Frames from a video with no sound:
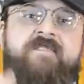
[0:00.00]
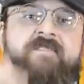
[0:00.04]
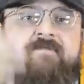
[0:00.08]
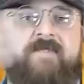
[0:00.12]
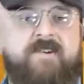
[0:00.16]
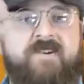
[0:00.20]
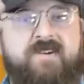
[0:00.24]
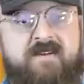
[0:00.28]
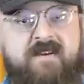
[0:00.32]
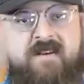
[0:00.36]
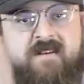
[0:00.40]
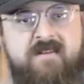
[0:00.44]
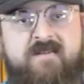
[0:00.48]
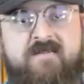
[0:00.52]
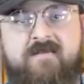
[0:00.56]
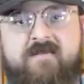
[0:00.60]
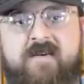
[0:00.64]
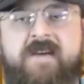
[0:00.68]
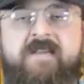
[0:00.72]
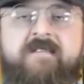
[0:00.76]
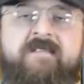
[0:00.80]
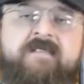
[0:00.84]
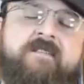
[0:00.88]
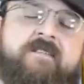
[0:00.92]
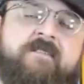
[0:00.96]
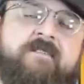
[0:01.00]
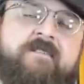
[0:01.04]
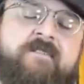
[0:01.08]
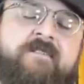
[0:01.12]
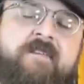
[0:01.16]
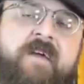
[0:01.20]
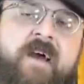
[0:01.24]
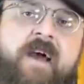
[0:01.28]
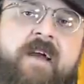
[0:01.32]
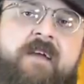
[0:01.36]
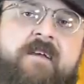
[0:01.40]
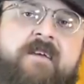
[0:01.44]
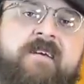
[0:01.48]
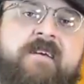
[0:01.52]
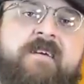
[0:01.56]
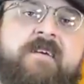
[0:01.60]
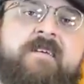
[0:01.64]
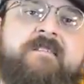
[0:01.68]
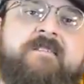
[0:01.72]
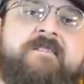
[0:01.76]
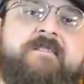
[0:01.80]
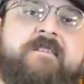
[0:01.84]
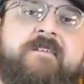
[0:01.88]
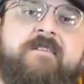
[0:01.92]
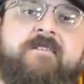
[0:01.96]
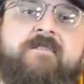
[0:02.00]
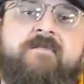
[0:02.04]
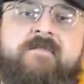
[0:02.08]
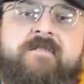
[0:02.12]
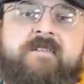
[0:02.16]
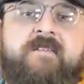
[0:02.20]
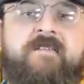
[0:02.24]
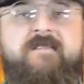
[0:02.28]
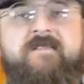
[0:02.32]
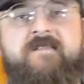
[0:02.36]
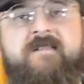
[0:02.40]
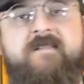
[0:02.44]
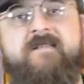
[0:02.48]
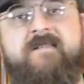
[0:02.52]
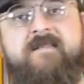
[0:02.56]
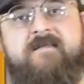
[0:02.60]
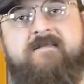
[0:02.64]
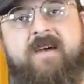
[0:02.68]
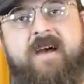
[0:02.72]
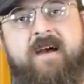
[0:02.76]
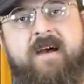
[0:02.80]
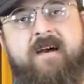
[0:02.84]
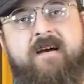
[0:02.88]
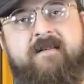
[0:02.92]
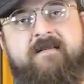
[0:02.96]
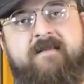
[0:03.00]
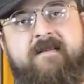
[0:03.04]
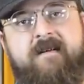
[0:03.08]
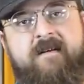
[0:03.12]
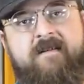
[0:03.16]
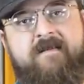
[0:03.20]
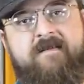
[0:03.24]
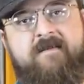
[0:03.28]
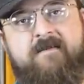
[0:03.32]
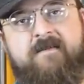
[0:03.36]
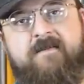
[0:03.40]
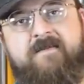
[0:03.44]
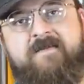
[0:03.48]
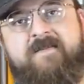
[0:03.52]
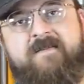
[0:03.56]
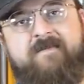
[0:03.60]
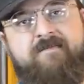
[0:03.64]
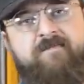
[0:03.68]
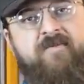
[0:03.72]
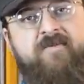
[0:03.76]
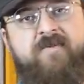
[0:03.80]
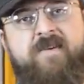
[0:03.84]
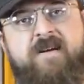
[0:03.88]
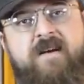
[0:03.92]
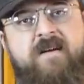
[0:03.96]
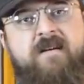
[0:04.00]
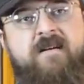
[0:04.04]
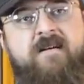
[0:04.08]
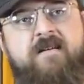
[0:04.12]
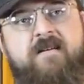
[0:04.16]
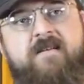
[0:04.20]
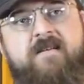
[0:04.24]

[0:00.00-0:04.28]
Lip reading: especially in a direct single stack. So this system has a sort of spring